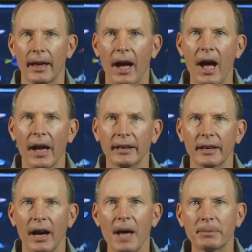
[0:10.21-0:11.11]
Hi,
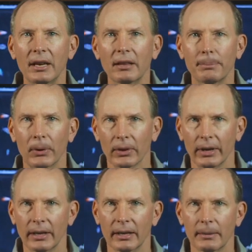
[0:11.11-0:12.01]
I'm Keith
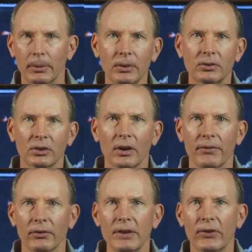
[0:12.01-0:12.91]
Burley, producer of
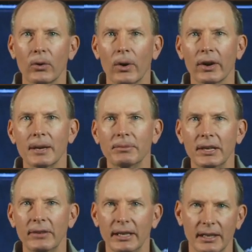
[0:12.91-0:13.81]
the Reef Aquarium
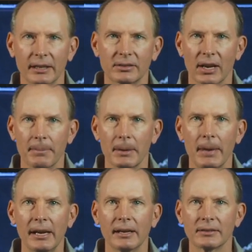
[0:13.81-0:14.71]
DVD, a setup and
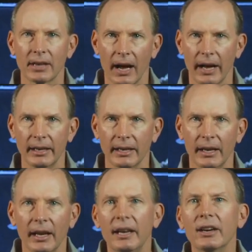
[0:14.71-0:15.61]
maintenance guide,
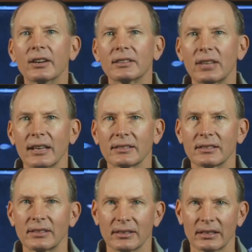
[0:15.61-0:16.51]
here to test the
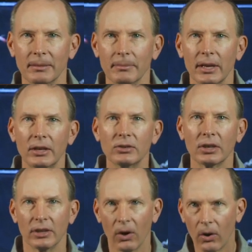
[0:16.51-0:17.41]
system
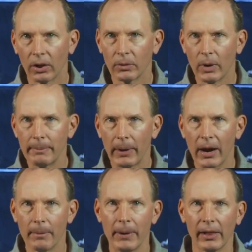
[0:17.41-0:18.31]
using the All-in-One
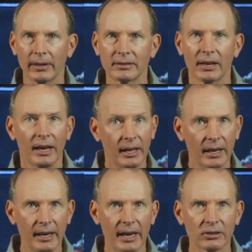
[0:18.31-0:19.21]
Biopellets in a
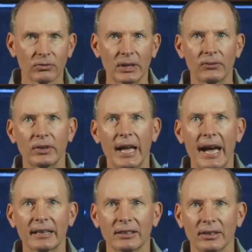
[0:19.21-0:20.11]
NextReef
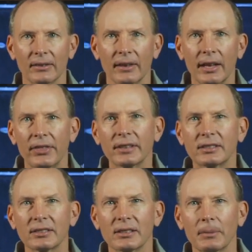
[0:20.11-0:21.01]
reactor. This
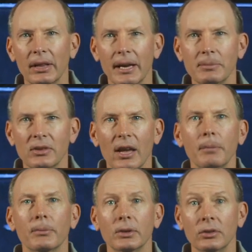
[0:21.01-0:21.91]
system claims to
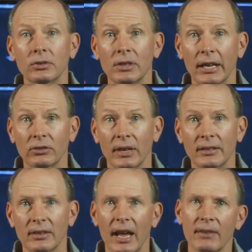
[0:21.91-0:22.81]
help reduce
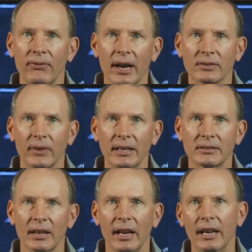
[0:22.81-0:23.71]
nitrates and
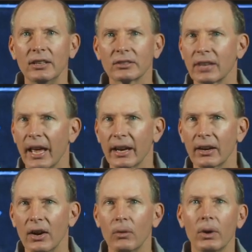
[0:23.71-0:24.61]
phosphates in your tank
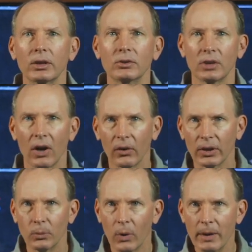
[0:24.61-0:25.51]
while using
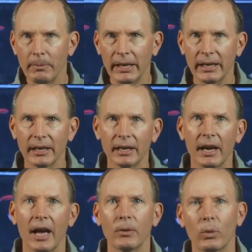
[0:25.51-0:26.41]
only one media
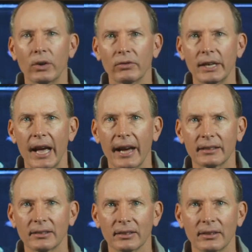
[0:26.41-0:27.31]
and one
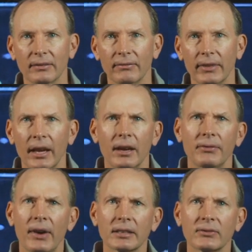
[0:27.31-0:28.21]
reactor.
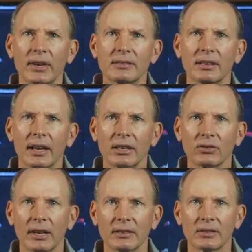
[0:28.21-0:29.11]
Phosphates and
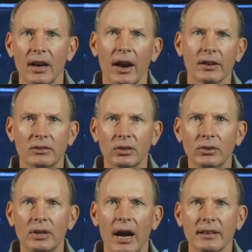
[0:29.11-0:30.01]
nitrates are two
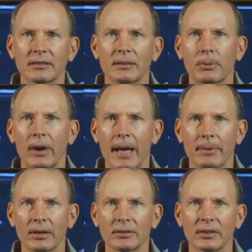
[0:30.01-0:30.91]
constant
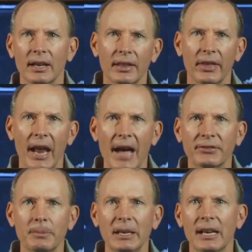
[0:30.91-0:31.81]
parameters that have
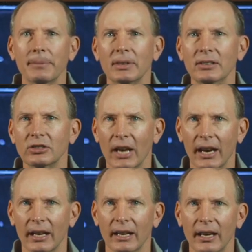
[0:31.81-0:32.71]
to be kept in
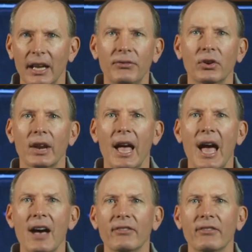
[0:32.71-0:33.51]
check if you are to have